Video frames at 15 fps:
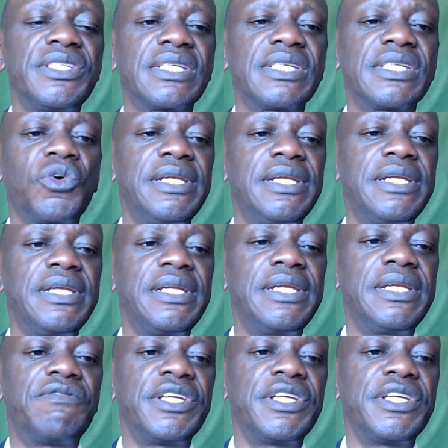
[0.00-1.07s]
and completely
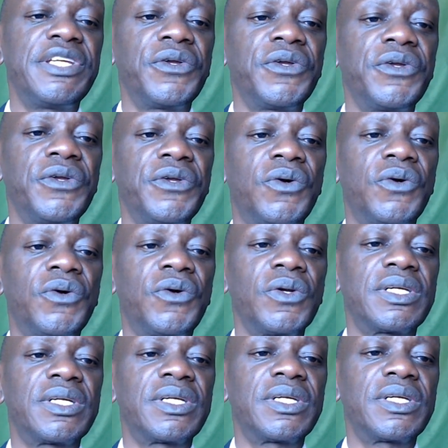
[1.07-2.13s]
avoid bacon,
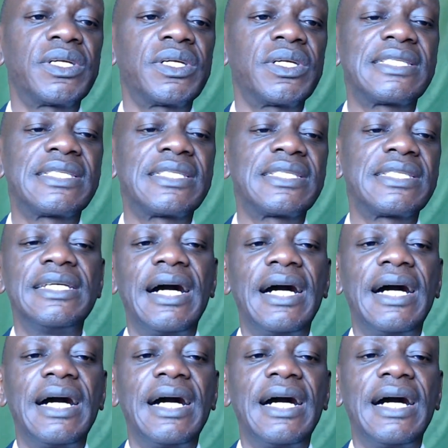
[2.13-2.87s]
cold cuts,